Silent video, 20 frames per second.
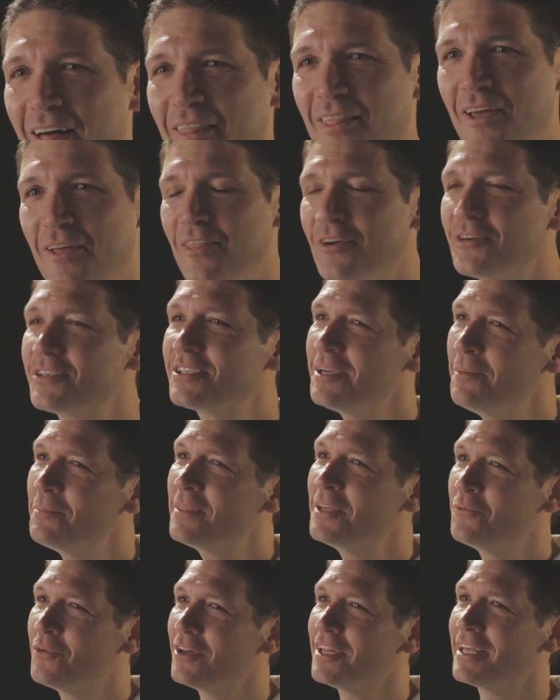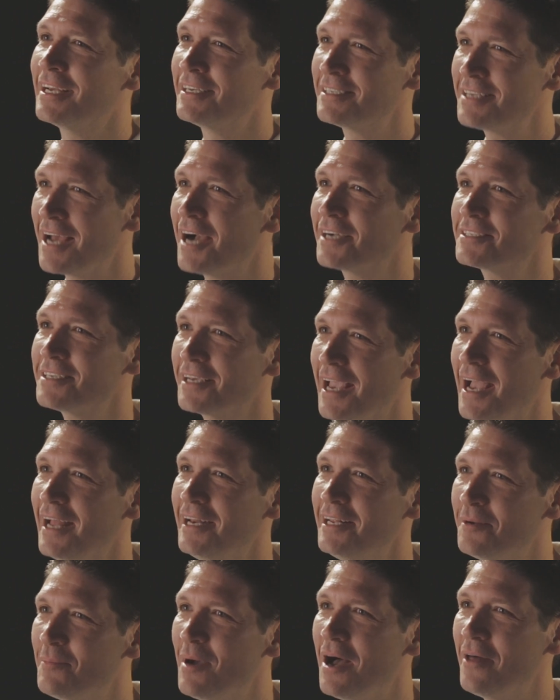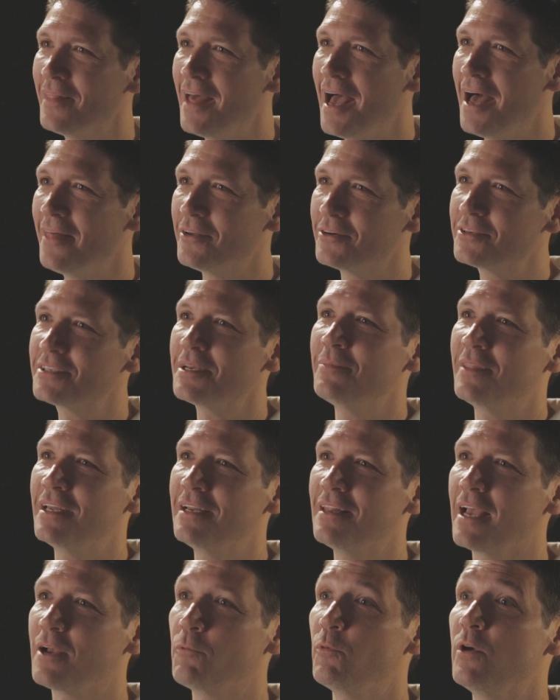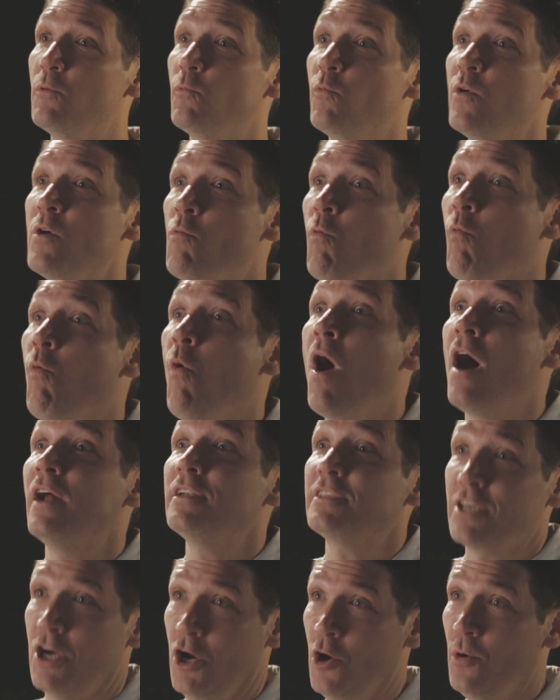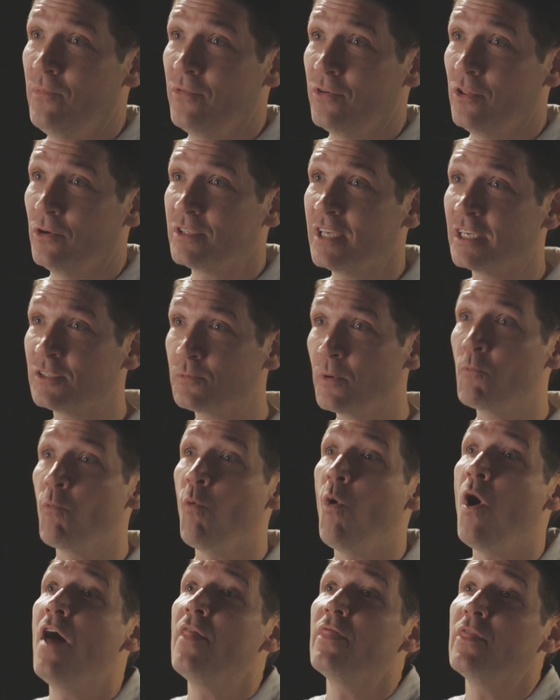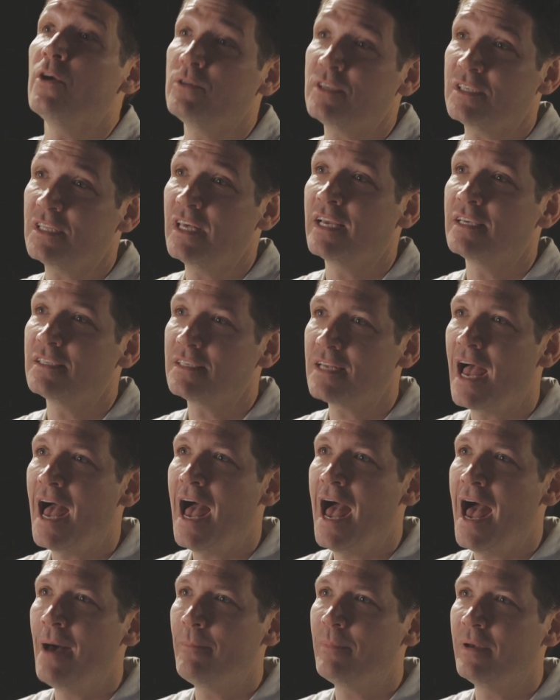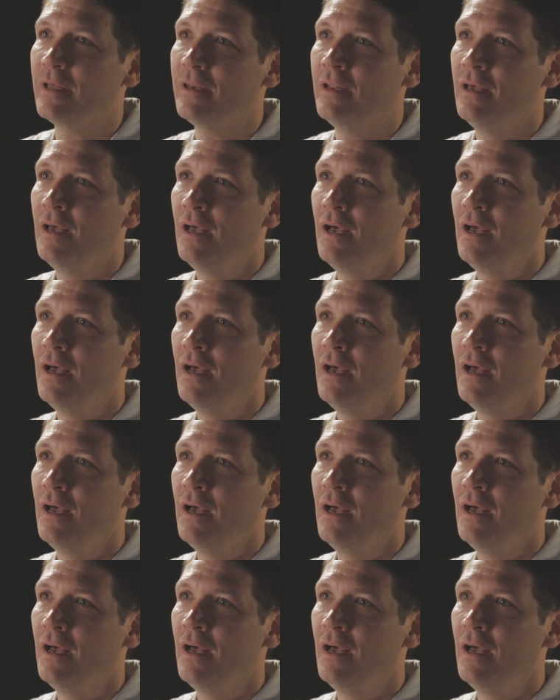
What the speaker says: there's something really intoxicating about that. There's something like we want to hope for those things. We want those things to happen.